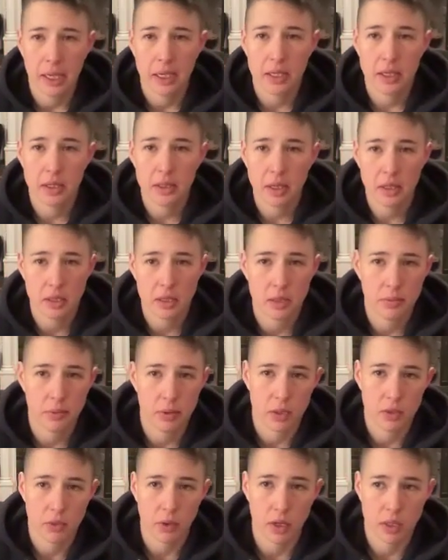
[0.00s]
8 to 10
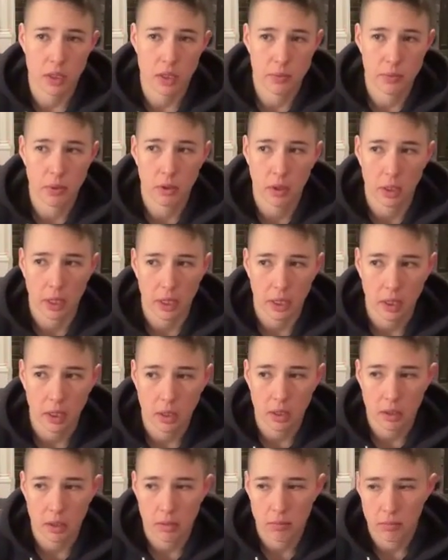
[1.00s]
split squats per
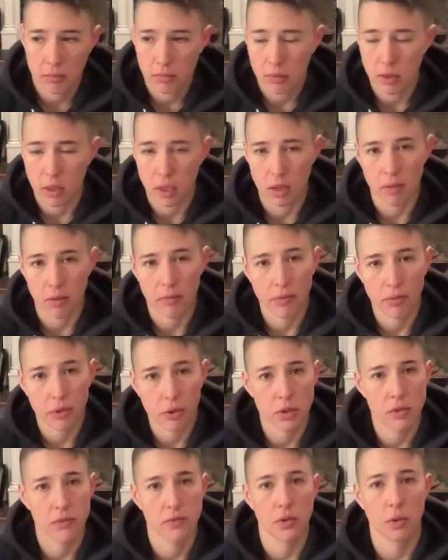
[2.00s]
leg.
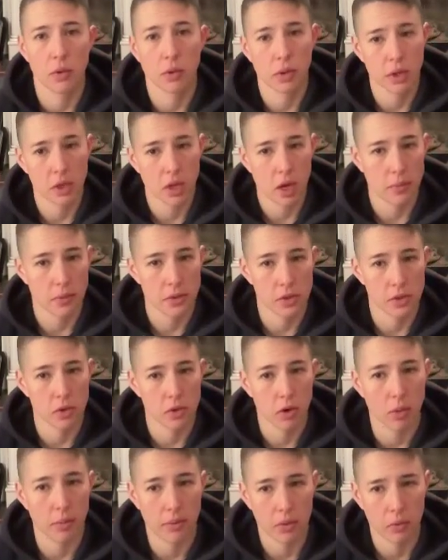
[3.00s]
For those of you with the
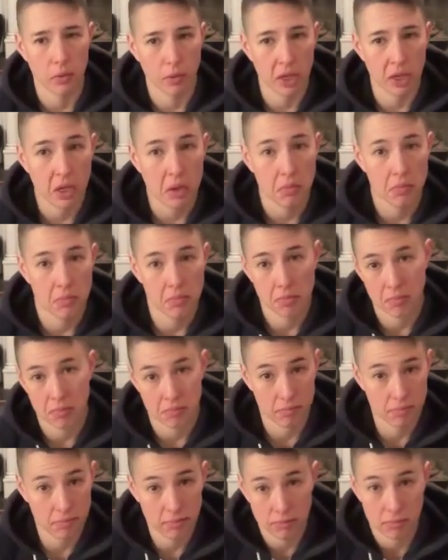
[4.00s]
option to go up in weight,
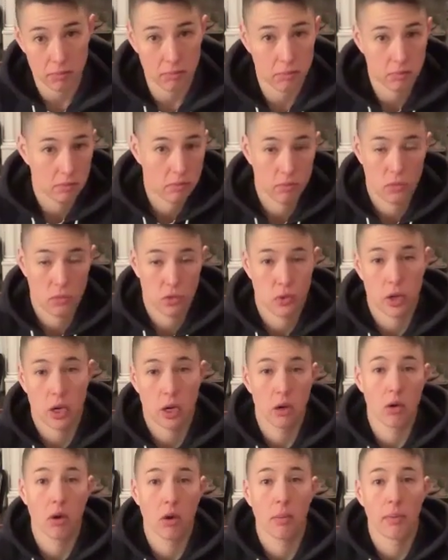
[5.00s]

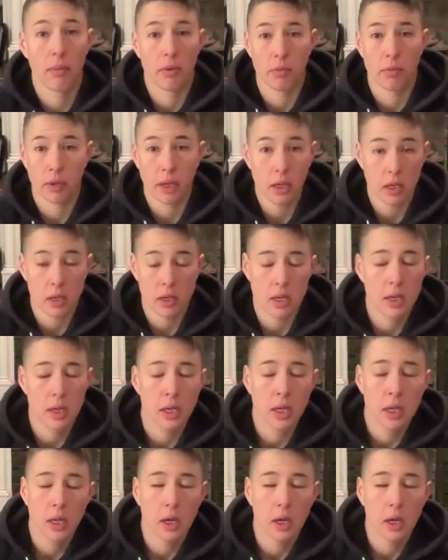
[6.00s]
try and go up in weight.